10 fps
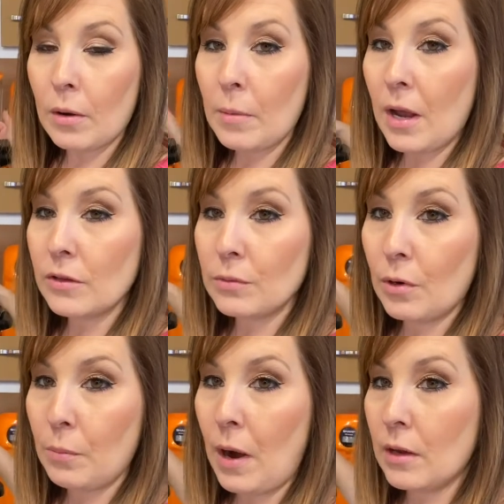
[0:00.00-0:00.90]
my husband
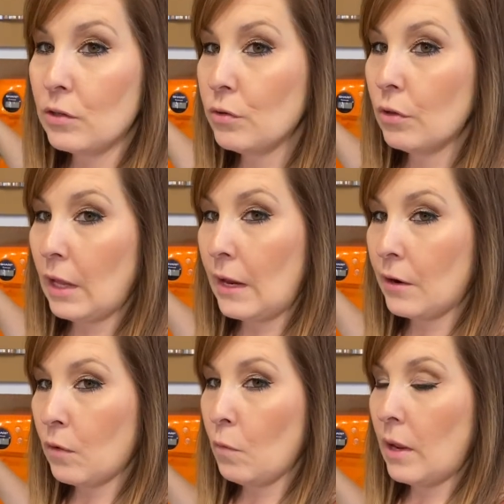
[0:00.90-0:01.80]
will probably do
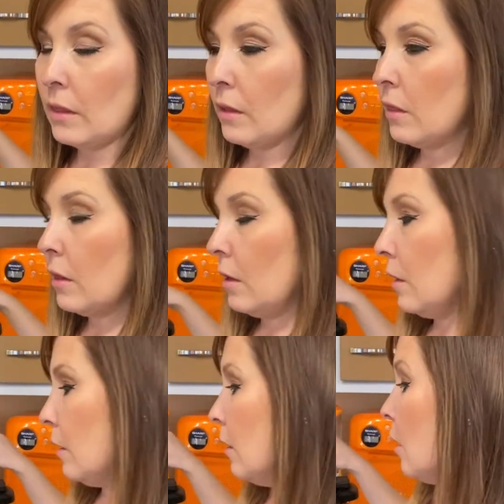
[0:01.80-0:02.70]
later when the